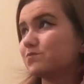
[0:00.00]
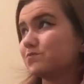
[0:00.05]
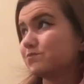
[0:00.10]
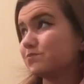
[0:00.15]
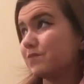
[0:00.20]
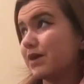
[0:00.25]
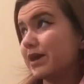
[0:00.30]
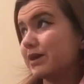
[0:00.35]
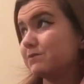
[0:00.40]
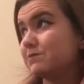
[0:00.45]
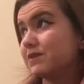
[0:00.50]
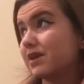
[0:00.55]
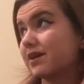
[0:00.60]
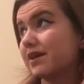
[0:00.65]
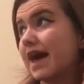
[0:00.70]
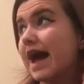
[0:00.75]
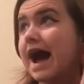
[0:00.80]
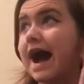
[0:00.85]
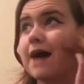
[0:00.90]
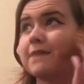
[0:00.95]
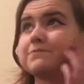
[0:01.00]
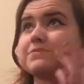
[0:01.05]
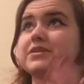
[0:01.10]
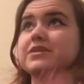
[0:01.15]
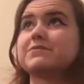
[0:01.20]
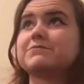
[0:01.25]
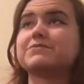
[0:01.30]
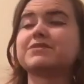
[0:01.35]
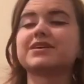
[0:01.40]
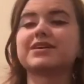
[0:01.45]
made me
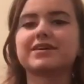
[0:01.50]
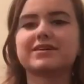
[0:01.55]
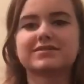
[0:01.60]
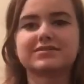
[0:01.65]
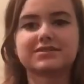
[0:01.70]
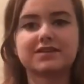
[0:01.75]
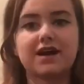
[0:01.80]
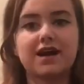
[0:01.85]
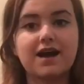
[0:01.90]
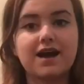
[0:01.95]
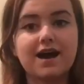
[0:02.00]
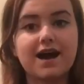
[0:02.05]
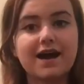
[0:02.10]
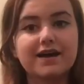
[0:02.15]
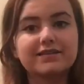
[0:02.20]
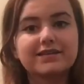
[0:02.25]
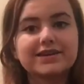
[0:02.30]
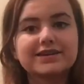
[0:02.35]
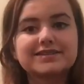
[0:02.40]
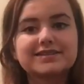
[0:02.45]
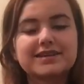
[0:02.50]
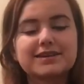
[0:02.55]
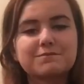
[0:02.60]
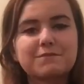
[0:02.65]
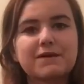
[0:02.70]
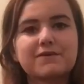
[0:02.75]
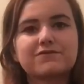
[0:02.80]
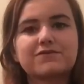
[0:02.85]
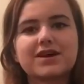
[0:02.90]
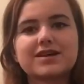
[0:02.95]
unhappy because I like seeing
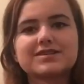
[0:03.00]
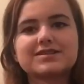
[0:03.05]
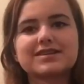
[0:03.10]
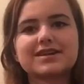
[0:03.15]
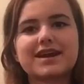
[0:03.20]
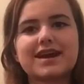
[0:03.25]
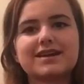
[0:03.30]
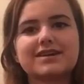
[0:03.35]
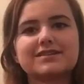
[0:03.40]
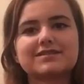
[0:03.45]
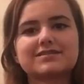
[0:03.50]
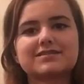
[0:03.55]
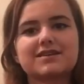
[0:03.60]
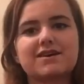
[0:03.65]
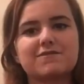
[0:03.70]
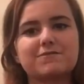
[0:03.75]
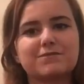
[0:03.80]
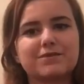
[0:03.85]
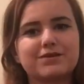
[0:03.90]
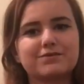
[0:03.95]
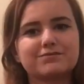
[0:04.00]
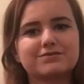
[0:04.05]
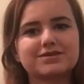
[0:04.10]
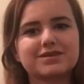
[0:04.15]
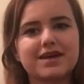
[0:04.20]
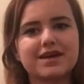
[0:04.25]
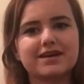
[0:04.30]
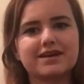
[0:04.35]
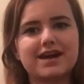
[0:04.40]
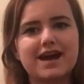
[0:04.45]
my friends again and stuff, but it was
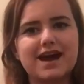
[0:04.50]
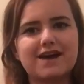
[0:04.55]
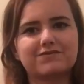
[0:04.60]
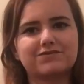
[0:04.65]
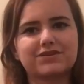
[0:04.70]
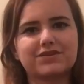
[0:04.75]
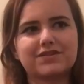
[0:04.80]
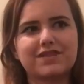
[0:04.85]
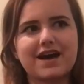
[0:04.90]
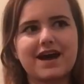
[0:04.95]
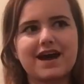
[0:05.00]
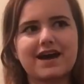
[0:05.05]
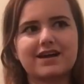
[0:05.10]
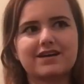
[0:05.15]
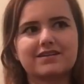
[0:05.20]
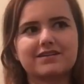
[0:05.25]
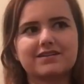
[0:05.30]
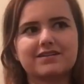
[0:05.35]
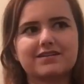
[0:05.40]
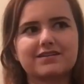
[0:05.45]
like after that